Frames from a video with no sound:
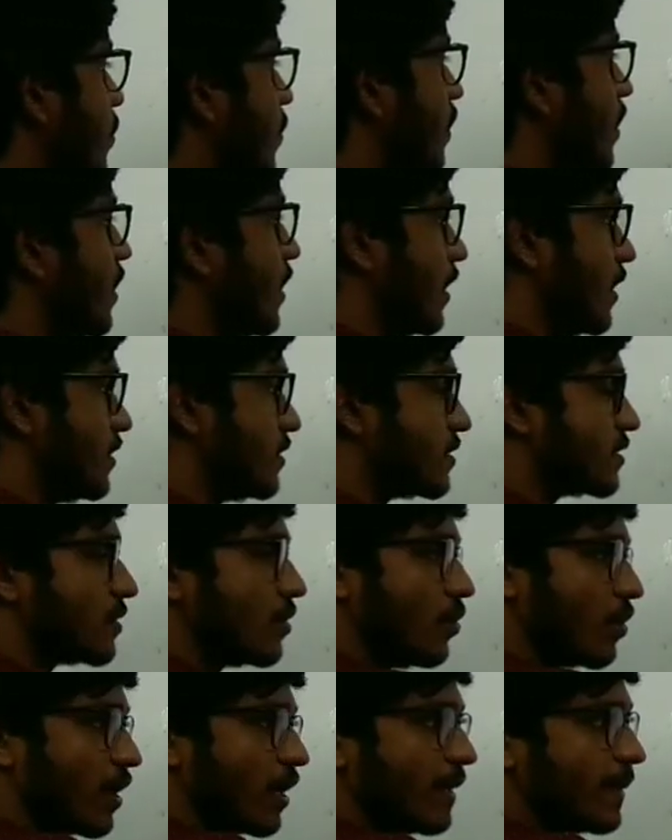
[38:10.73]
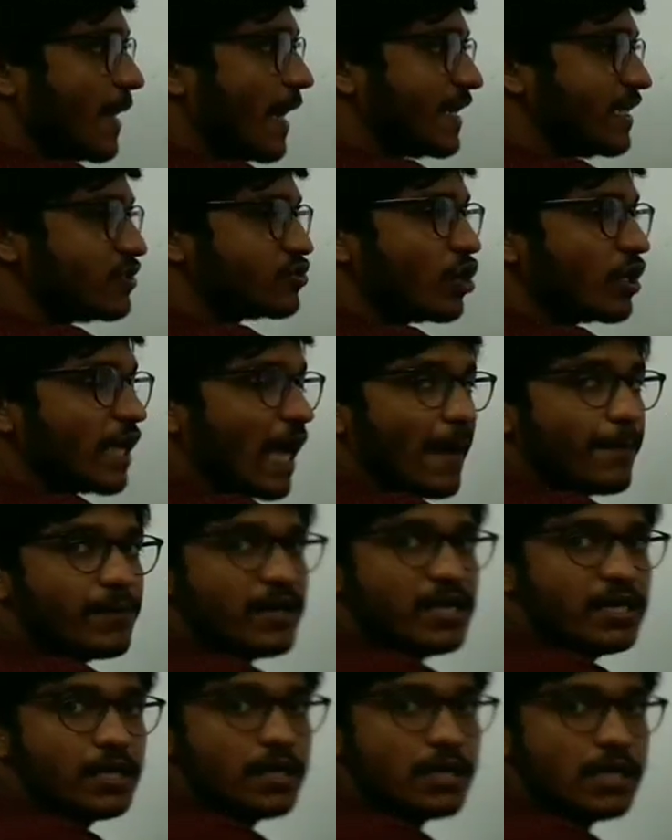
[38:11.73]
nucleus, okay, that is not
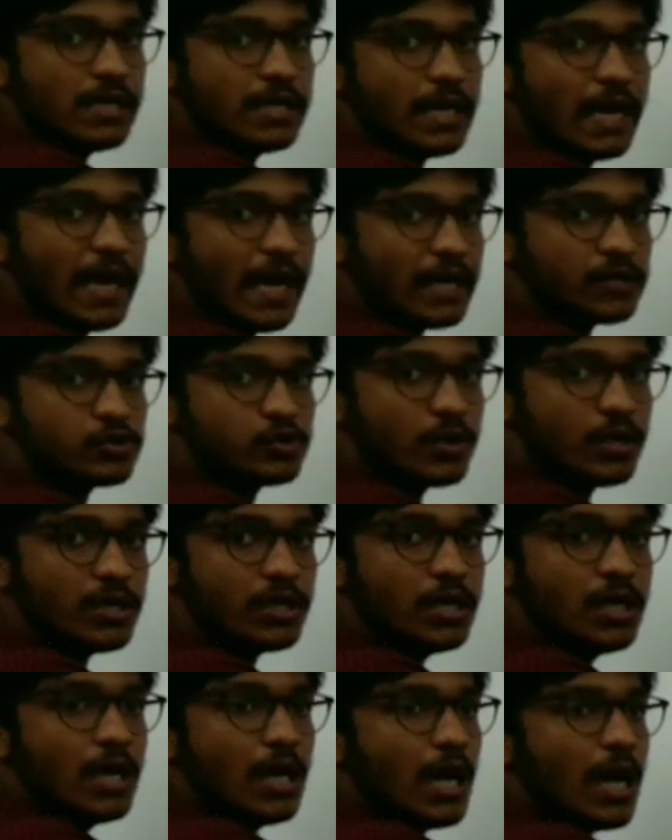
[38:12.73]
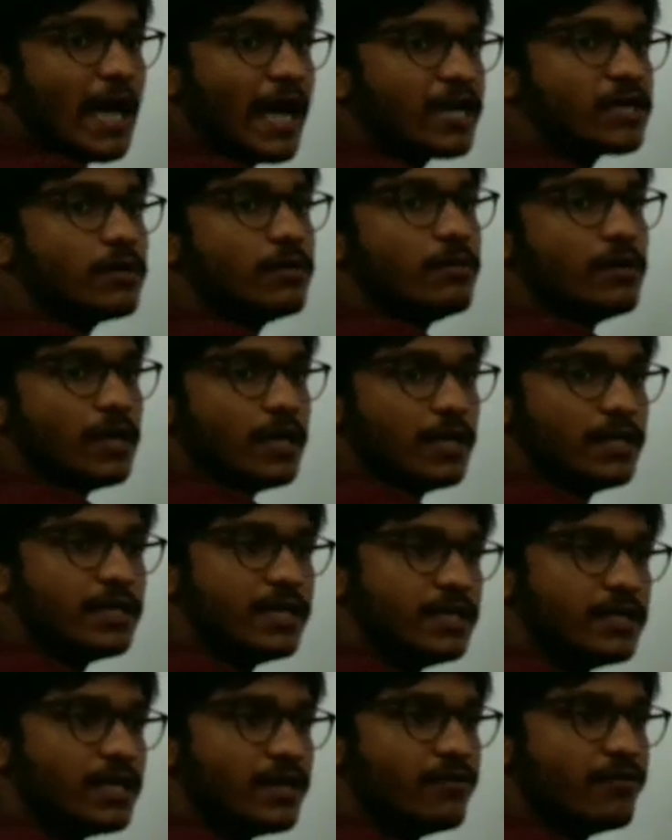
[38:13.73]
happening in the actual
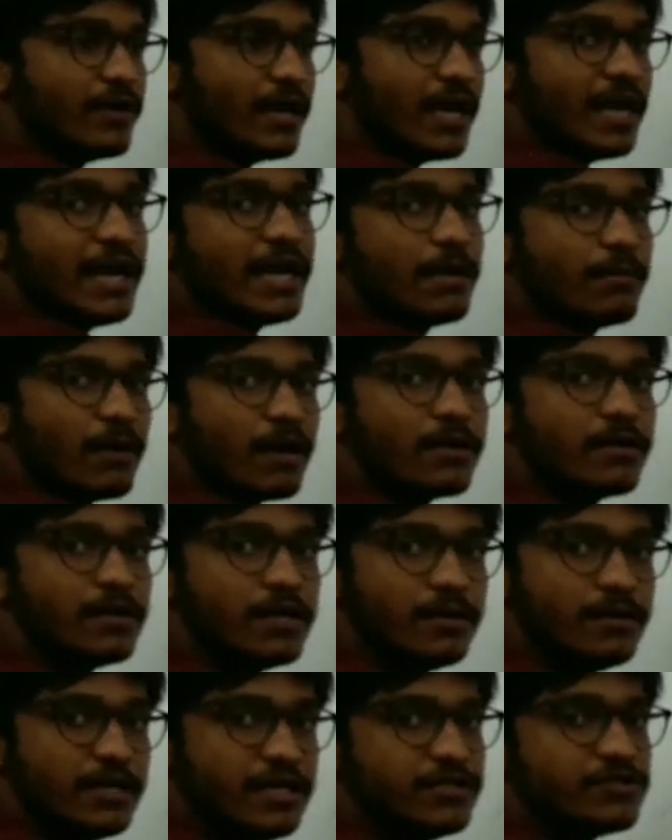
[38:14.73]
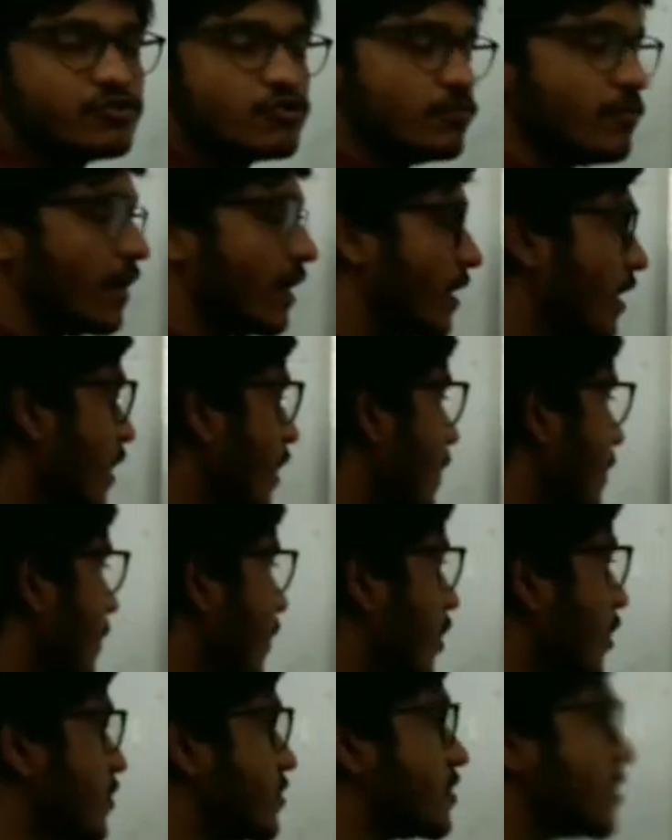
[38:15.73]
in the real NMR instrument,
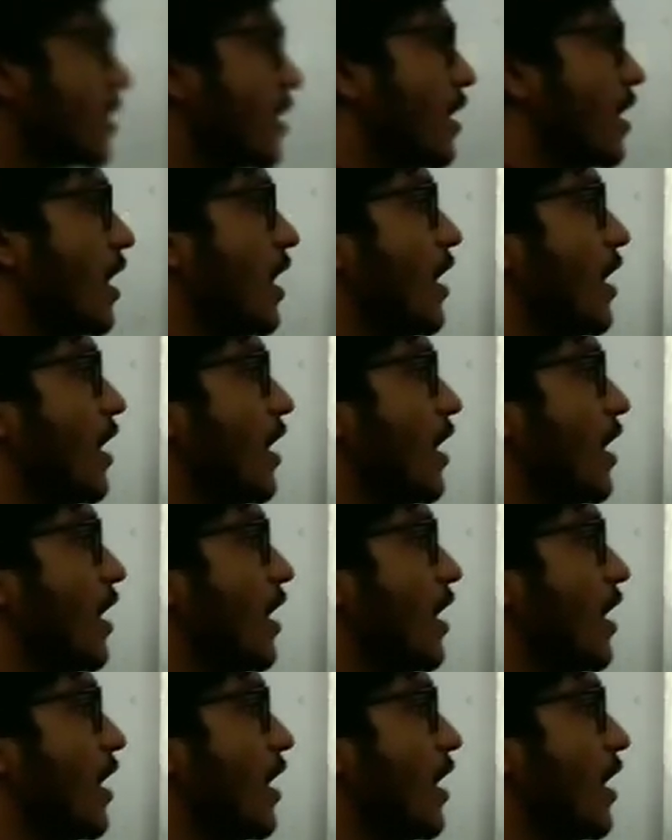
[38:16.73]
because